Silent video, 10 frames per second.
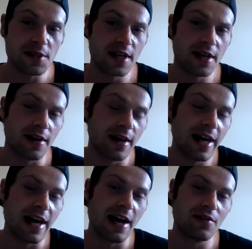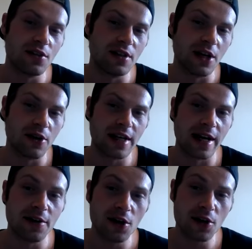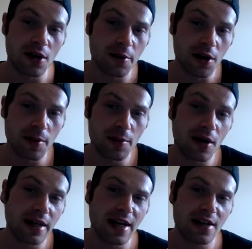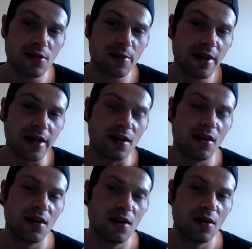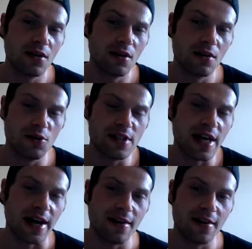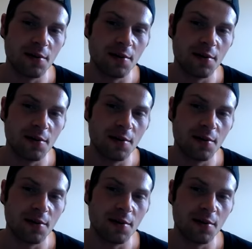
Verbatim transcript: saying, hey, I have Darren Candow coming on my podcast, they'll be like, who's that?